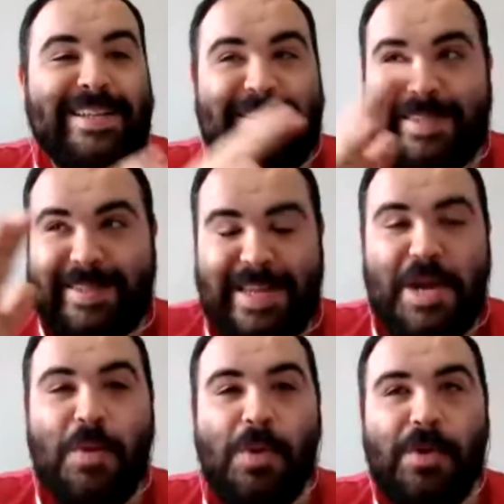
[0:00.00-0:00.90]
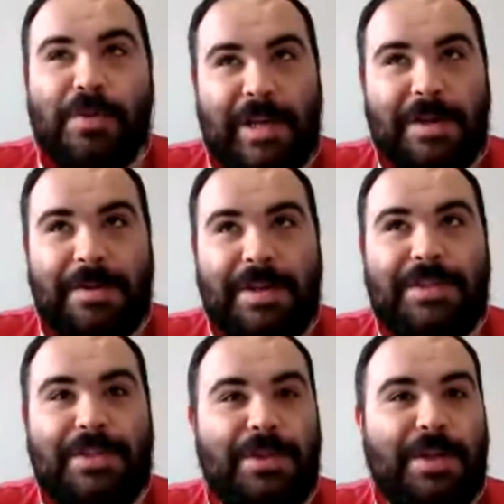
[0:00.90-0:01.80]
It's a sequel series
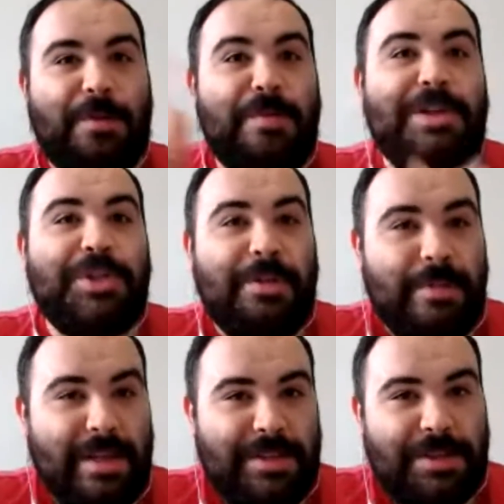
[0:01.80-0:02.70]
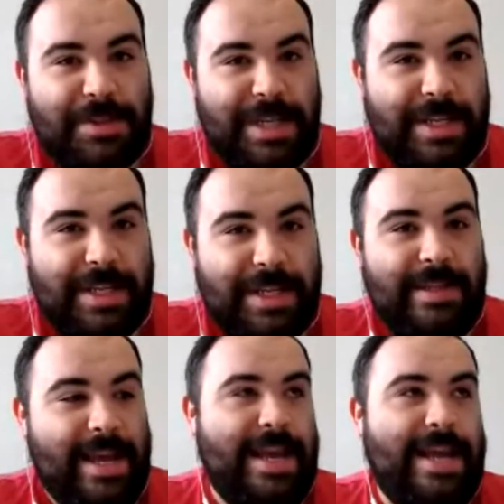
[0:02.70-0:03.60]
to the original Monsters Inc.
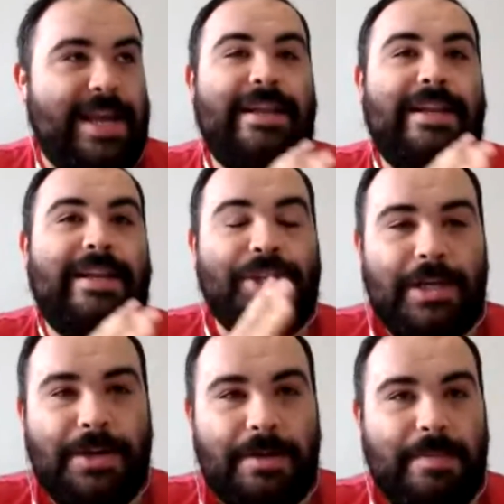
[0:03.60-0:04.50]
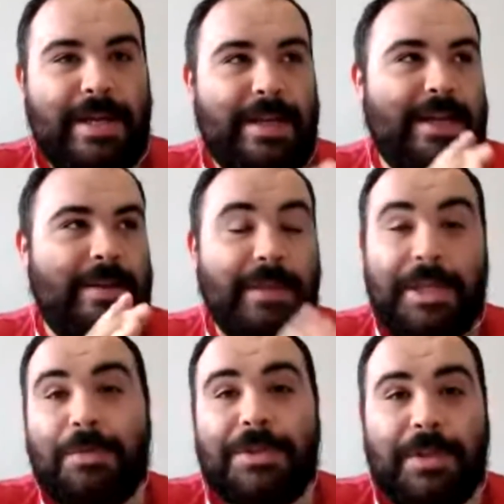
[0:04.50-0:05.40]
And John
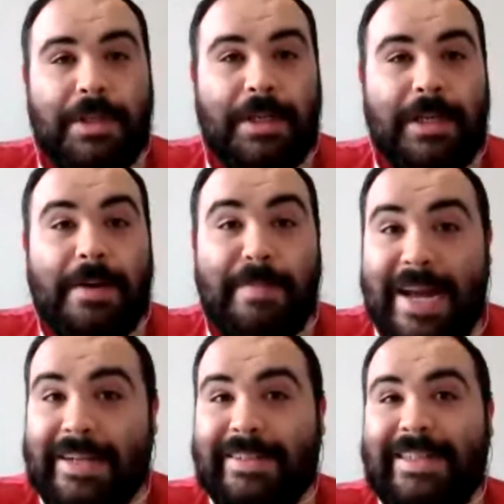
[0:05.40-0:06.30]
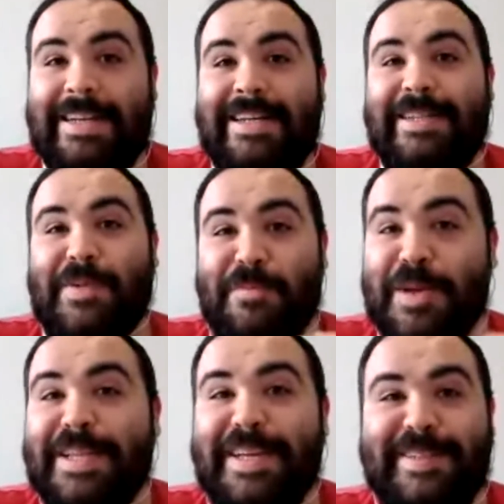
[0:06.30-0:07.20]
Goodman and Billy Crystal are going to come back,
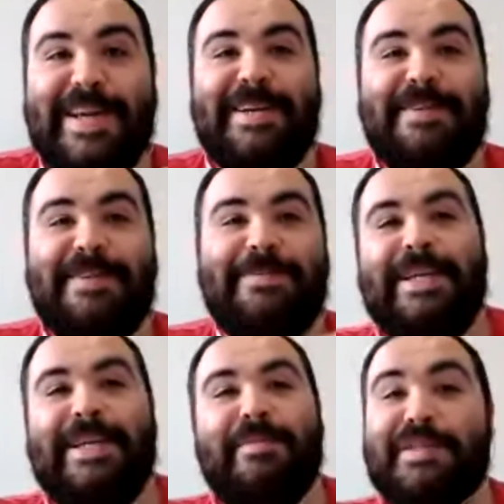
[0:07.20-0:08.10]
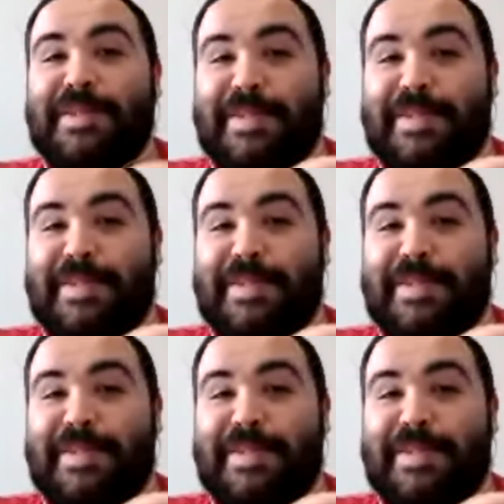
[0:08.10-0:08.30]
so I'm really excited about that.